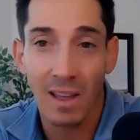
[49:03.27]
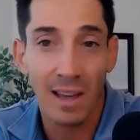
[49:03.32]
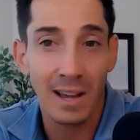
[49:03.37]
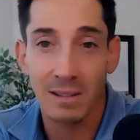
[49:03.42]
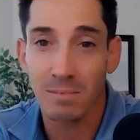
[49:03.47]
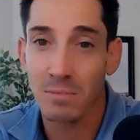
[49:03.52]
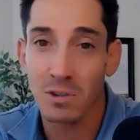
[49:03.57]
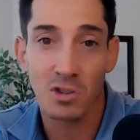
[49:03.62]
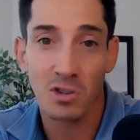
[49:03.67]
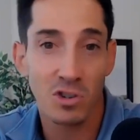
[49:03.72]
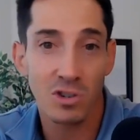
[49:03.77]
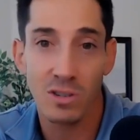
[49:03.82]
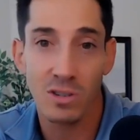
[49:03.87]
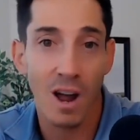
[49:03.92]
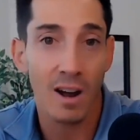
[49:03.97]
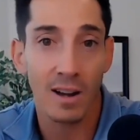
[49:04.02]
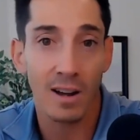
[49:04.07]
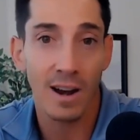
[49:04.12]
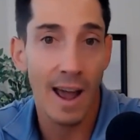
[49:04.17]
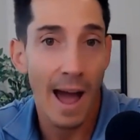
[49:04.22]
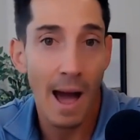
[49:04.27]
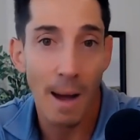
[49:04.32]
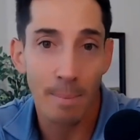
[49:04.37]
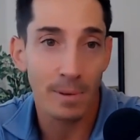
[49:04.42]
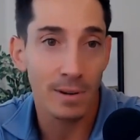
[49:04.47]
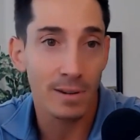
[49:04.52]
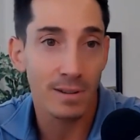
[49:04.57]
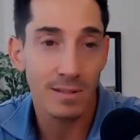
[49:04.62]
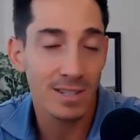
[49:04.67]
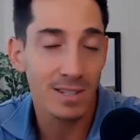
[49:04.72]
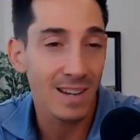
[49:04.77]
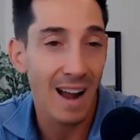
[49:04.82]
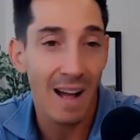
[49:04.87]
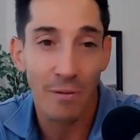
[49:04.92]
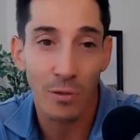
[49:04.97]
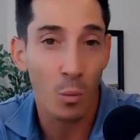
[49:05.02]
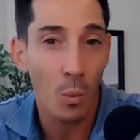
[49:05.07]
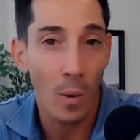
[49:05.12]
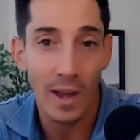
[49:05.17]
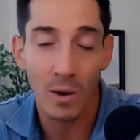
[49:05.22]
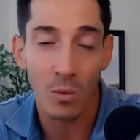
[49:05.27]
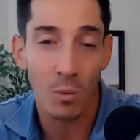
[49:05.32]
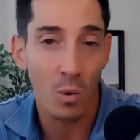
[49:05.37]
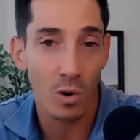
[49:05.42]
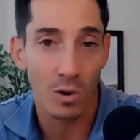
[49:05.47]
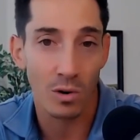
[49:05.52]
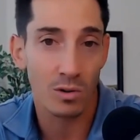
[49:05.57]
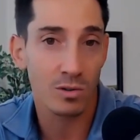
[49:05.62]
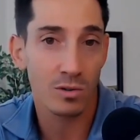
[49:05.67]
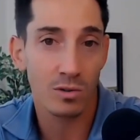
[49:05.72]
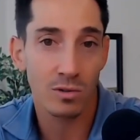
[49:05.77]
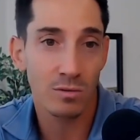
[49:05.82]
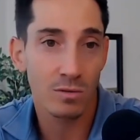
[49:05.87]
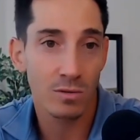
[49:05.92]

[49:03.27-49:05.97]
like it's just not going to happen. It's not the way it works.